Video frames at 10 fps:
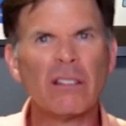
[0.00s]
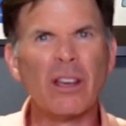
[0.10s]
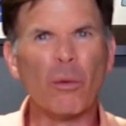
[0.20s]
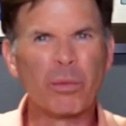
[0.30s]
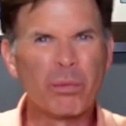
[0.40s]

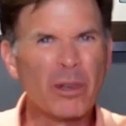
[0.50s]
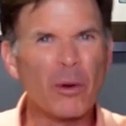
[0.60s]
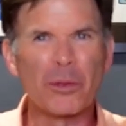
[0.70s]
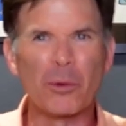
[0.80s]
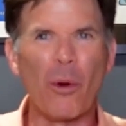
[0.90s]
go
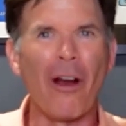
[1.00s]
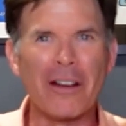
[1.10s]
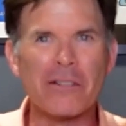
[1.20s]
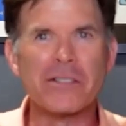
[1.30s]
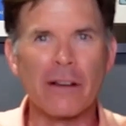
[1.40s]
through our
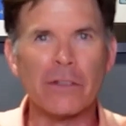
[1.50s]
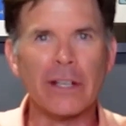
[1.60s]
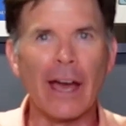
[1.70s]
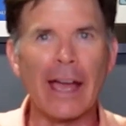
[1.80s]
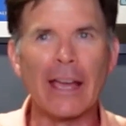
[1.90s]
ears every day?